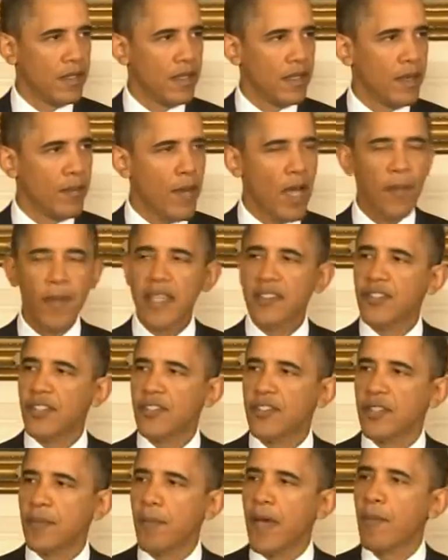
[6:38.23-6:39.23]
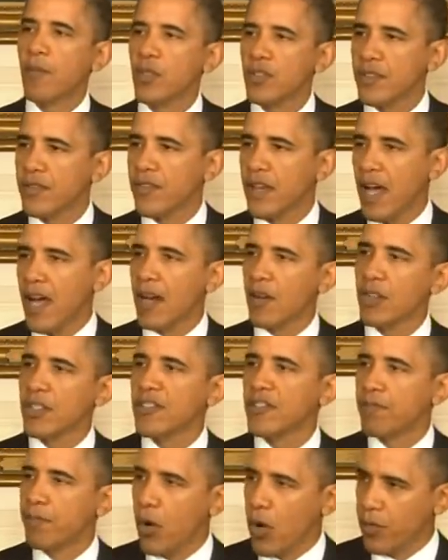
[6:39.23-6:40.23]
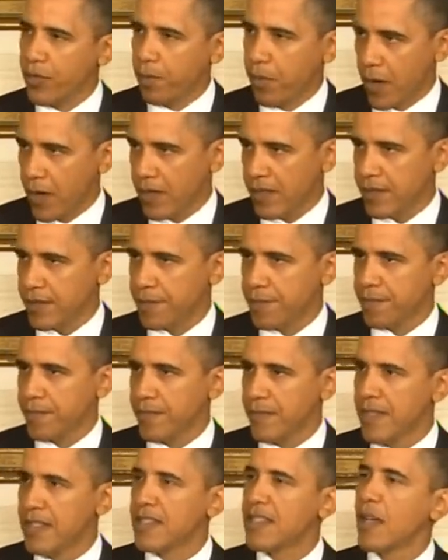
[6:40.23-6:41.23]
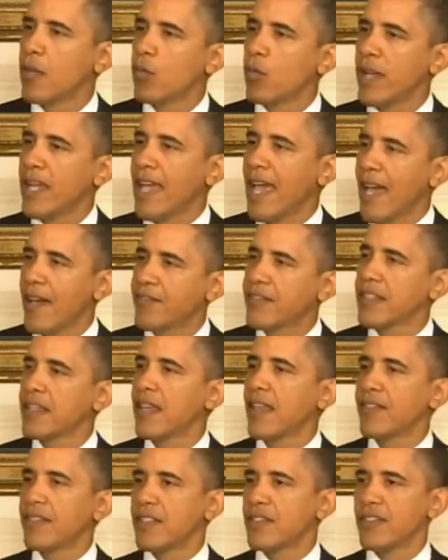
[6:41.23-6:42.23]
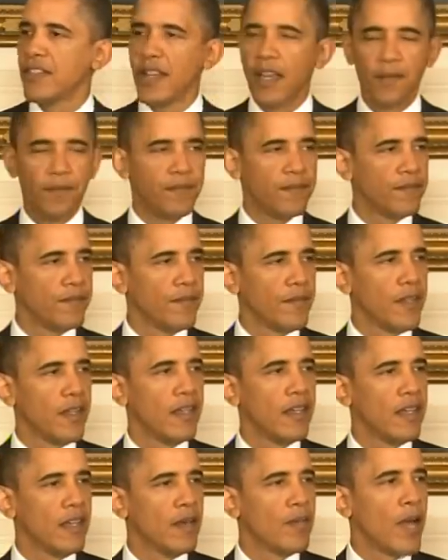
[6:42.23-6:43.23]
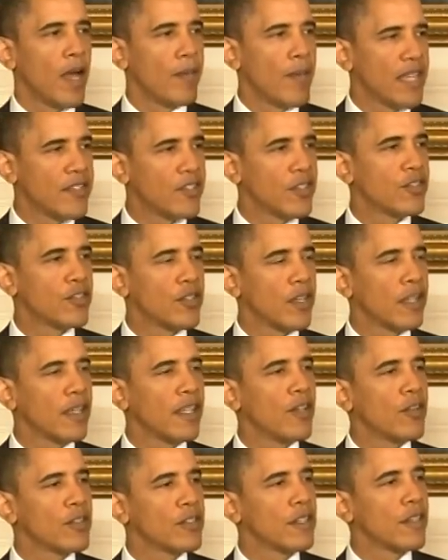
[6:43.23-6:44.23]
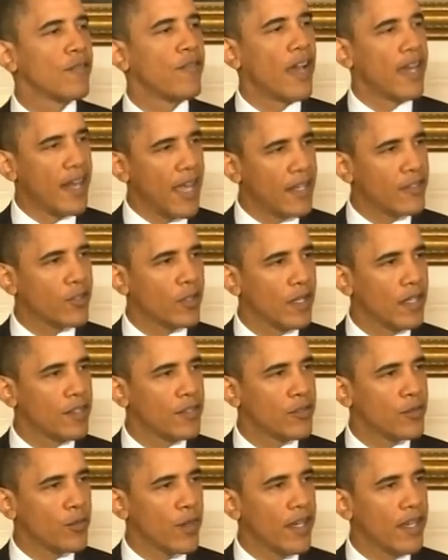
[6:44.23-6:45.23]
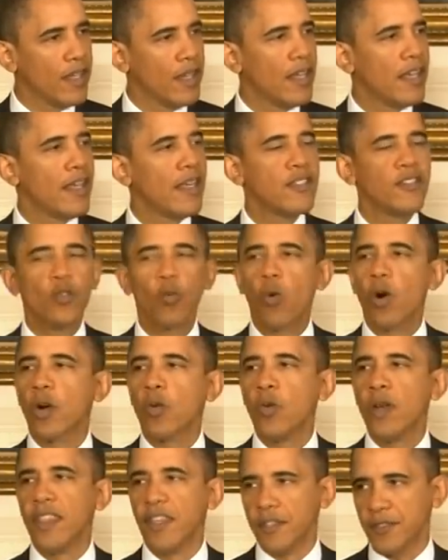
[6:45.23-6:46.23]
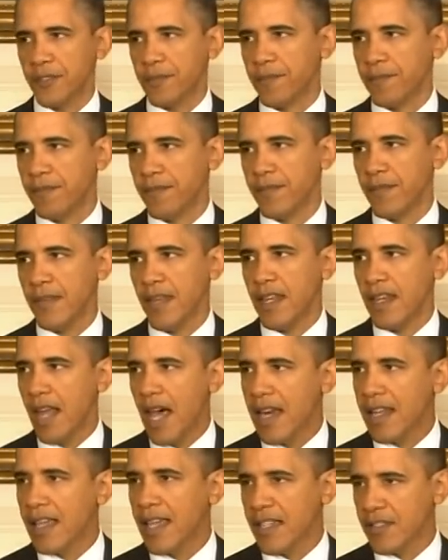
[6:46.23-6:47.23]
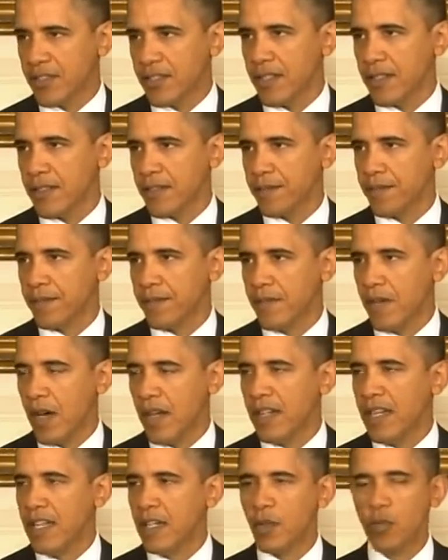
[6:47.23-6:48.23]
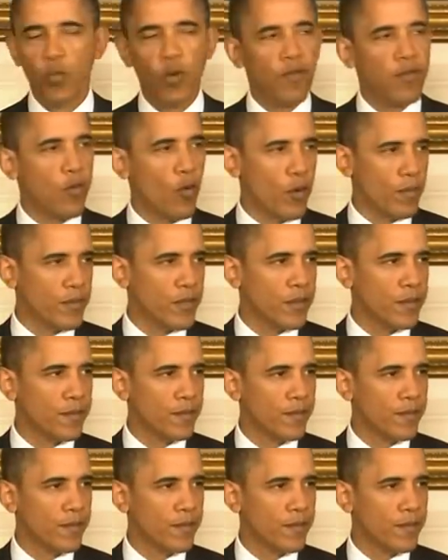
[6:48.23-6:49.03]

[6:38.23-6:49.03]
And my message to members of Congress of both parties is that we have to get this done. And my message to leaders of the financial industry is to work with us and not against us on needed reforms.